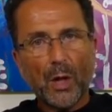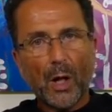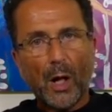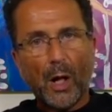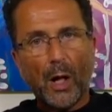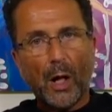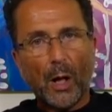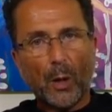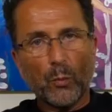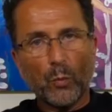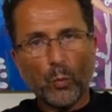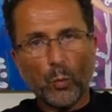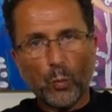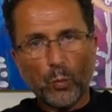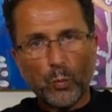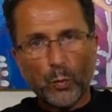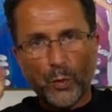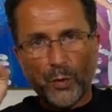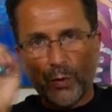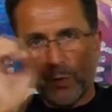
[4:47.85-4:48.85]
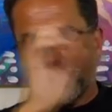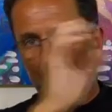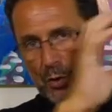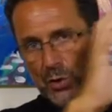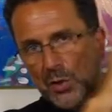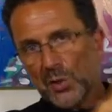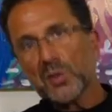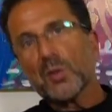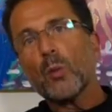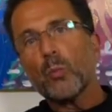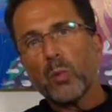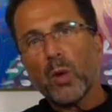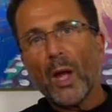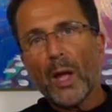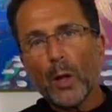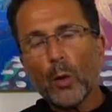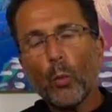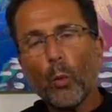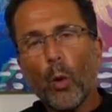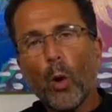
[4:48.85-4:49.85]
um, with just the
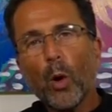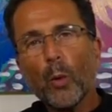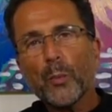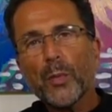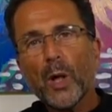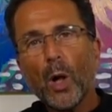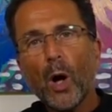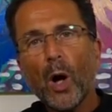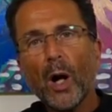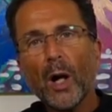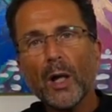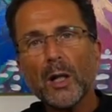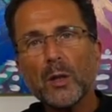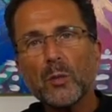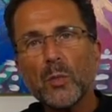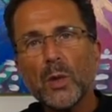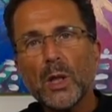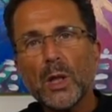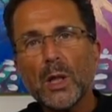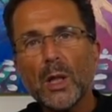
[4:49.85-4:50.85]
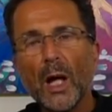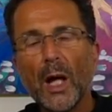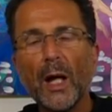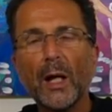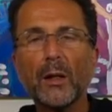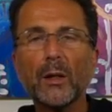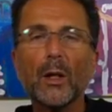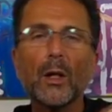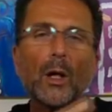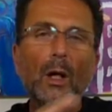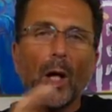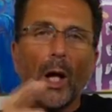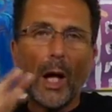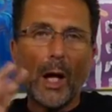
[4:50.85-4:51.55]
blank wall behind me and,